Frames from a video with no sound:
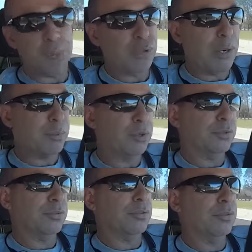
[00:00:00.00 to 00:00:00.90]
a
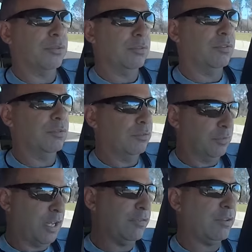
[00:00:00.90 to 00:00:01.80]
proper
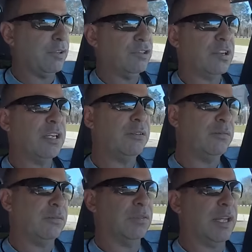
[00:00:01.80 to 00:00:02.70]
safety restraint
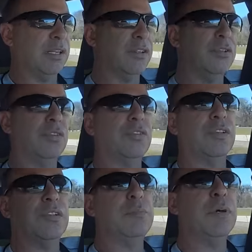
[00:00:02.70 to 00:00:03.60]
that uses the
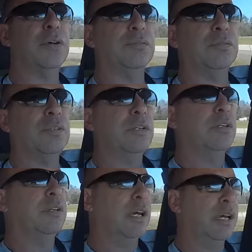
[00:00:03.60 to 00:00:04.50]
seatbelt
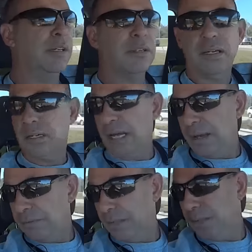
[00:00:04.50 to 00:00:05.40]
and uh,
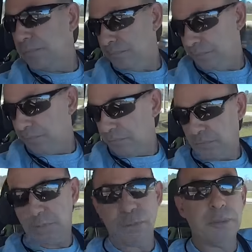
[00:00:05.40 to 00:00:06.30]
have
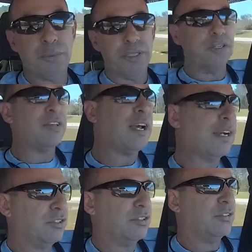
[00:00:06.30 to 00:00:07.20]
him properly
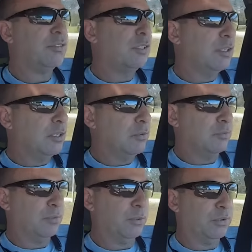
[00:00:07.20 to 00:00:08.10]
attached
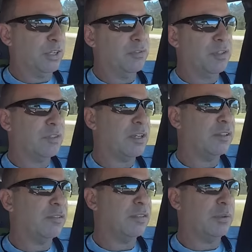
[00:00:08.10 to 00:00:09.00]
for safety's
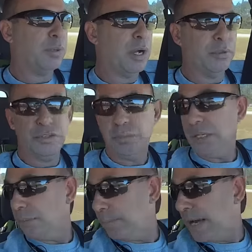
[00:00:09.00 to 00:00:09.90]
sake. He probably should be
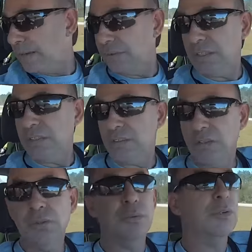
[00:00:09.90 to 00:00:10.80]
in the back seat
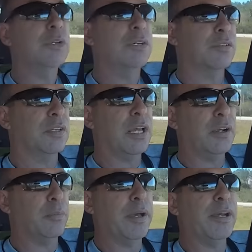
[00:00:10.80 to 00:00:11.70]
too because of the
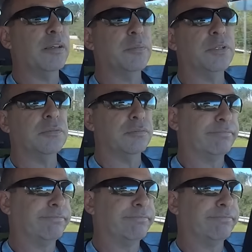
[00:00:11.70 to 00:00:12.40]
airbag, but.